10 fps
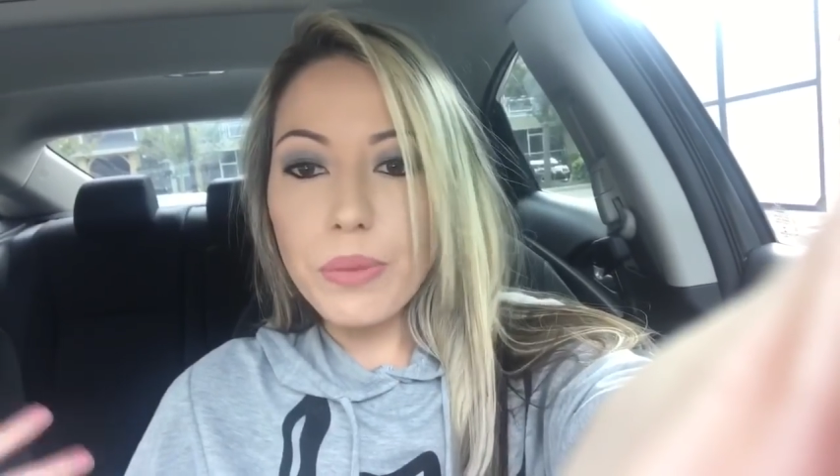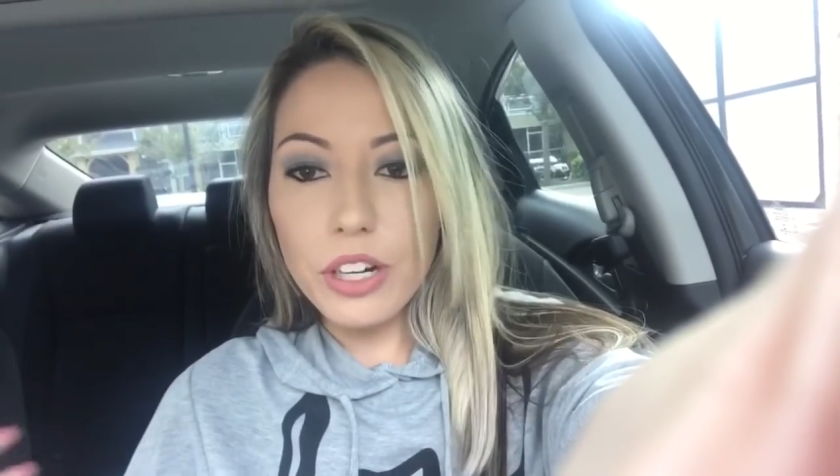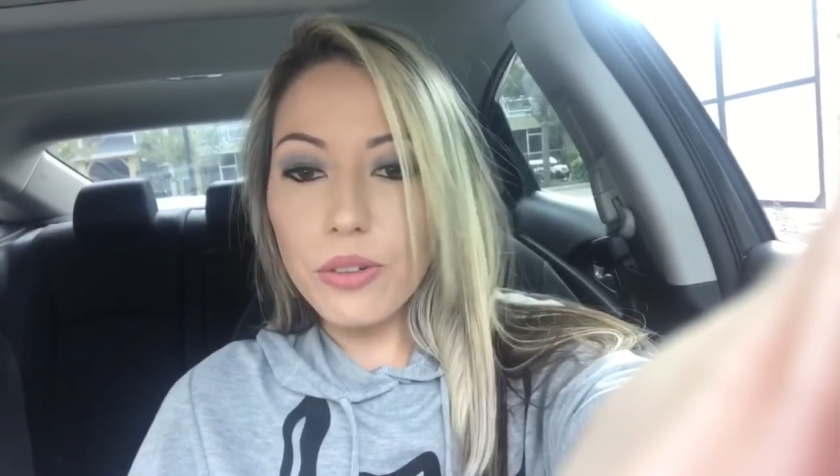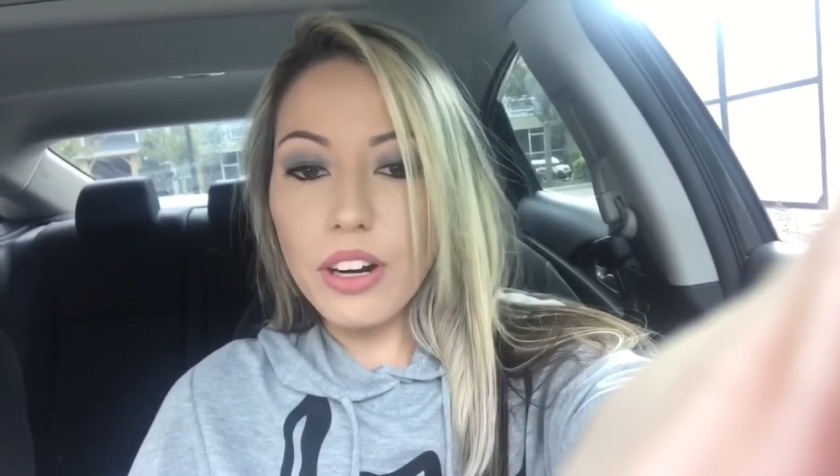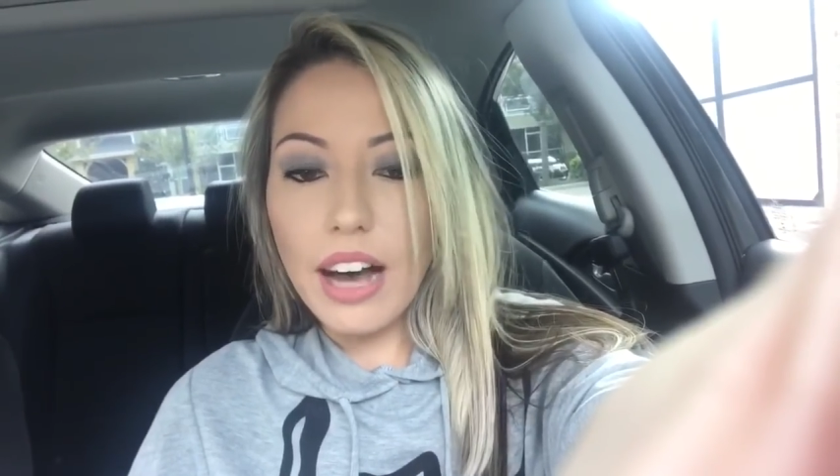
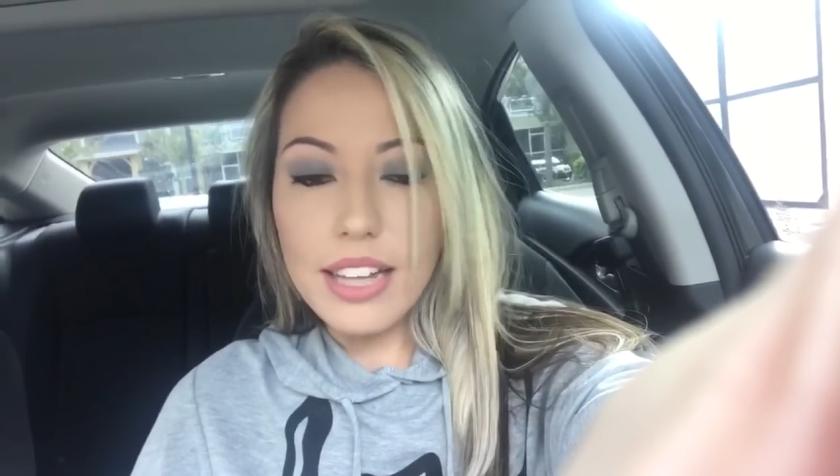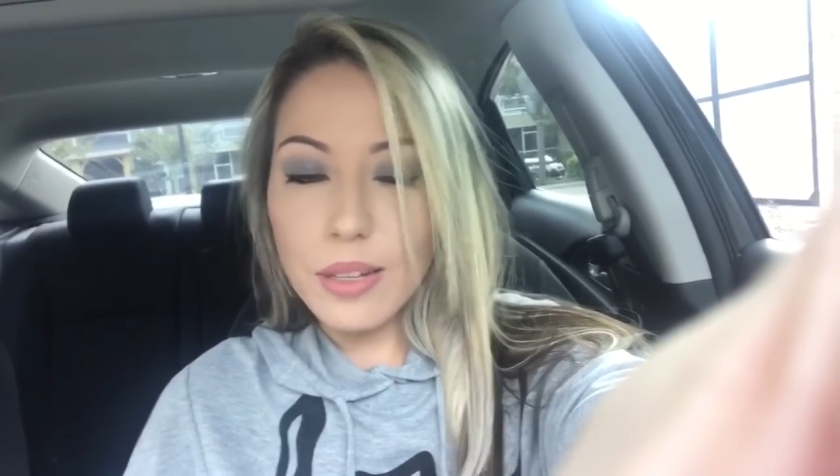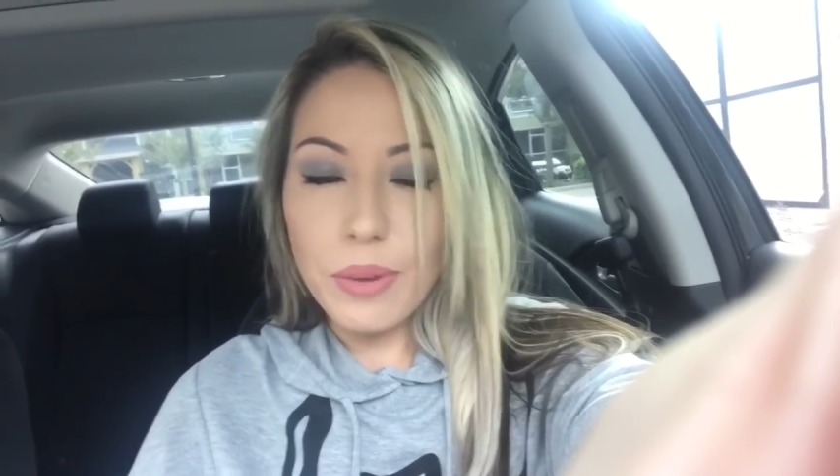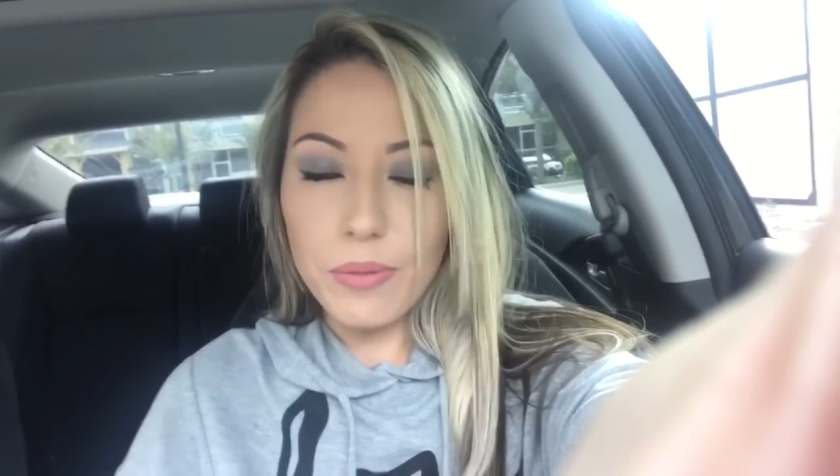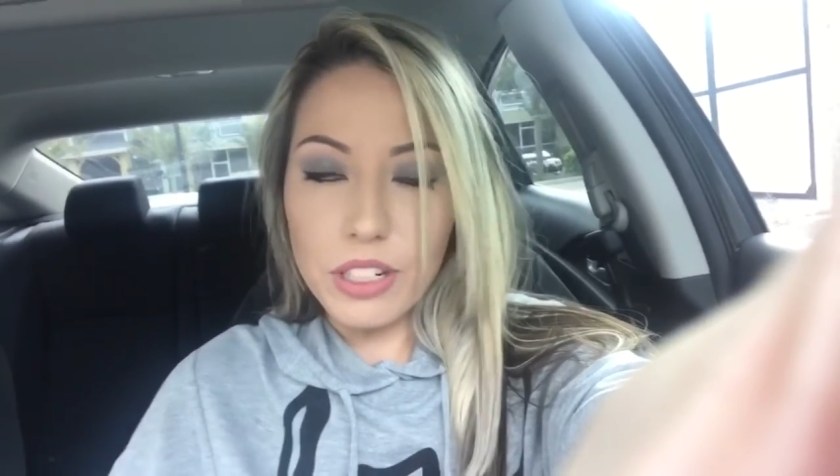Referral
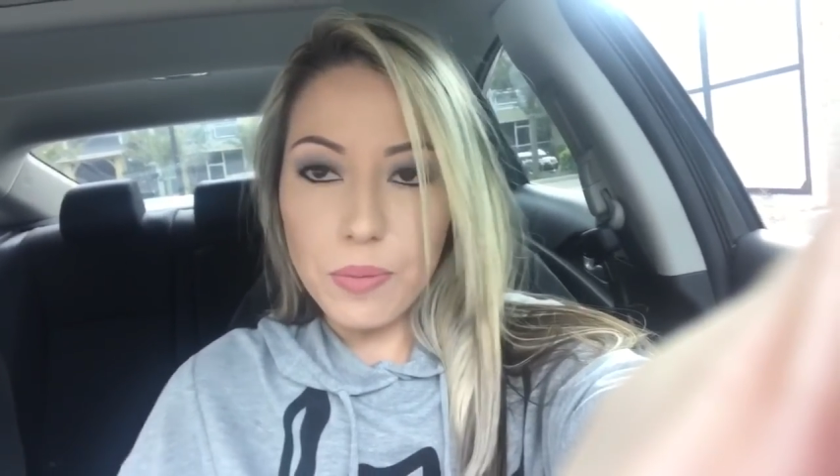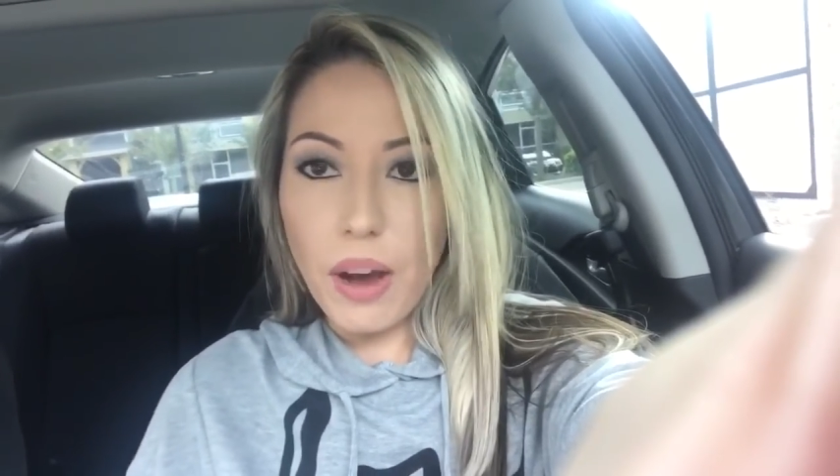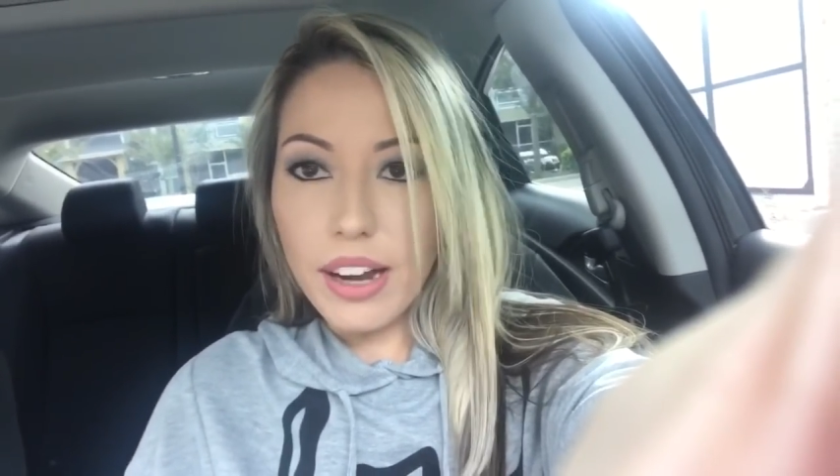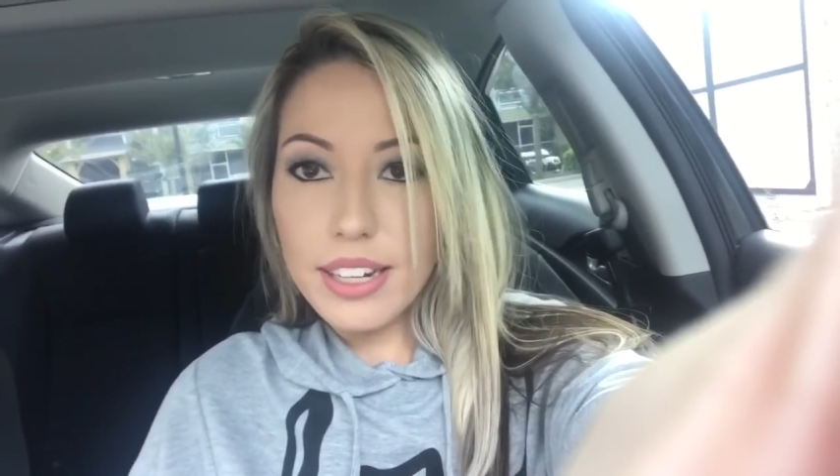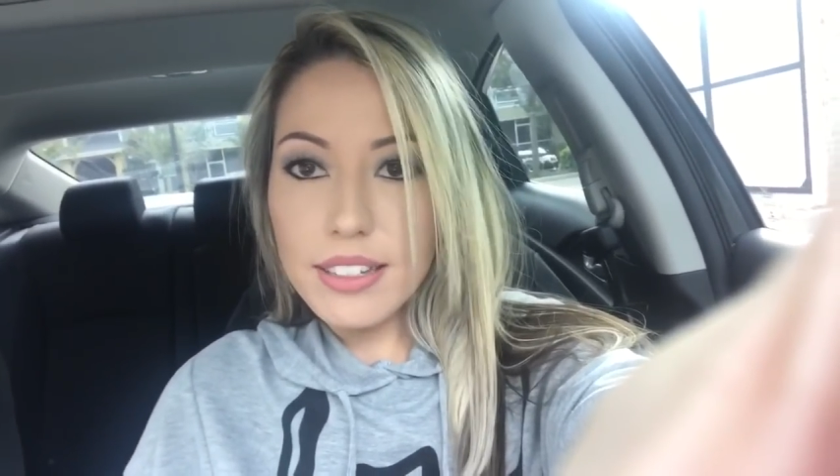hasn't been
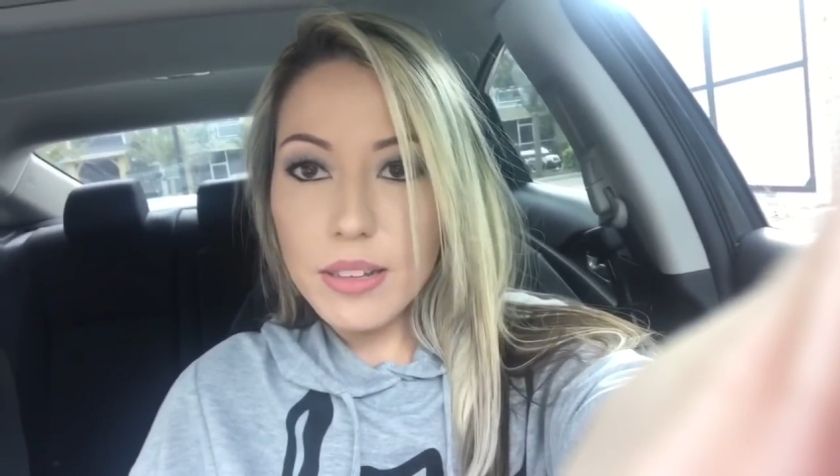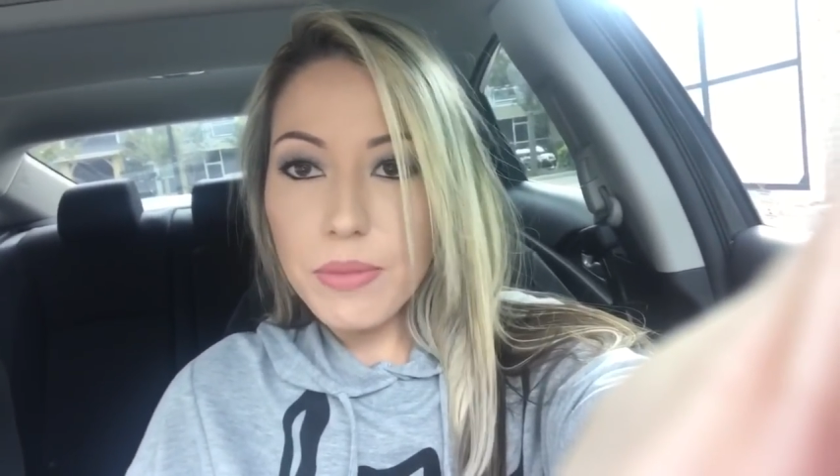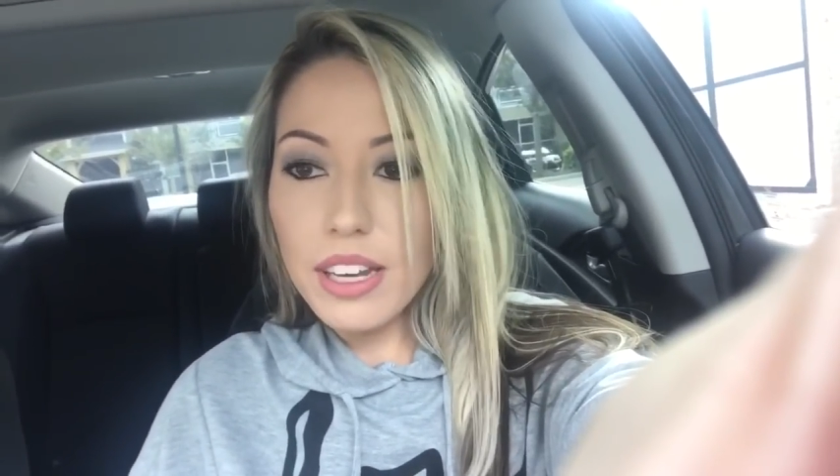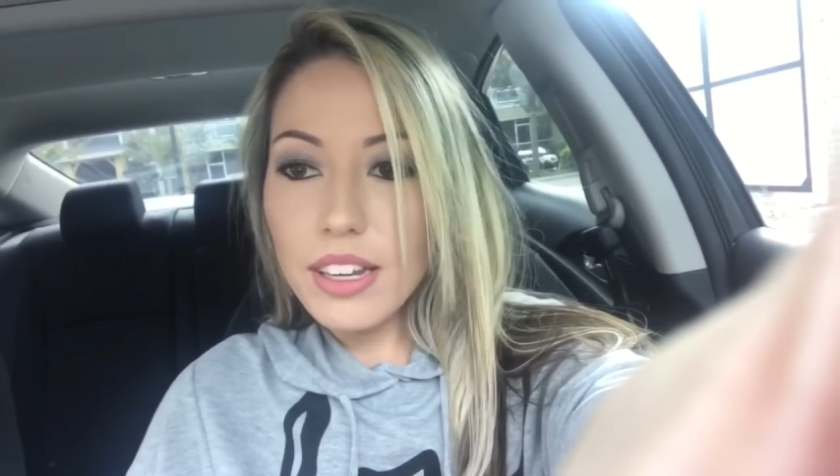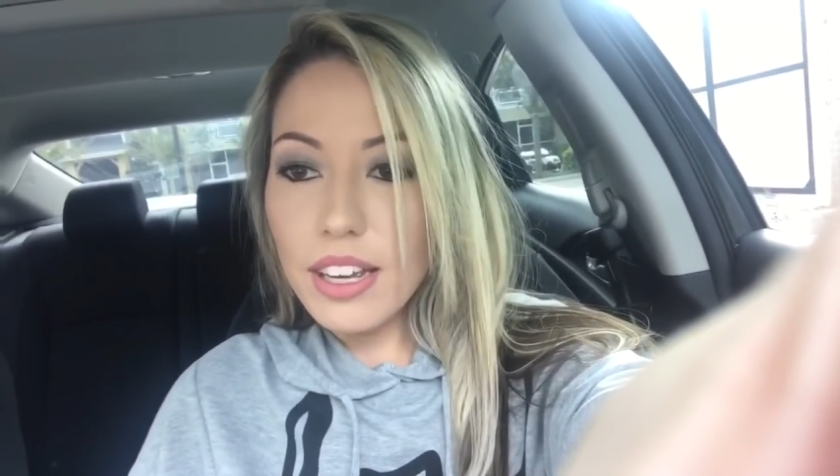responding to
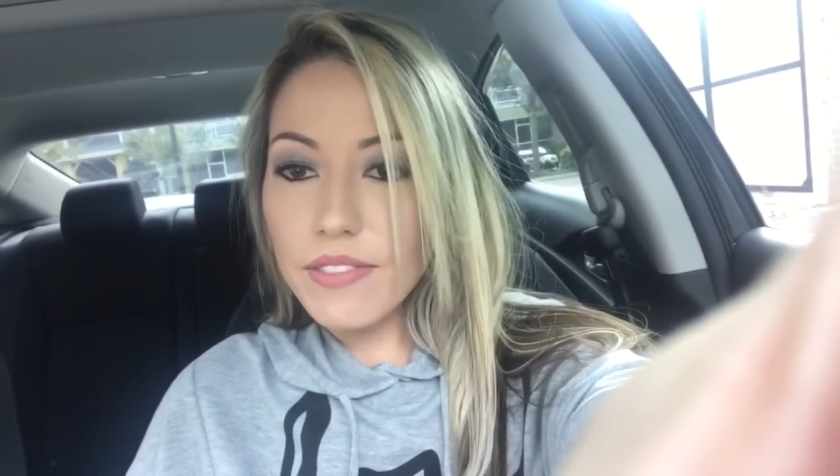me.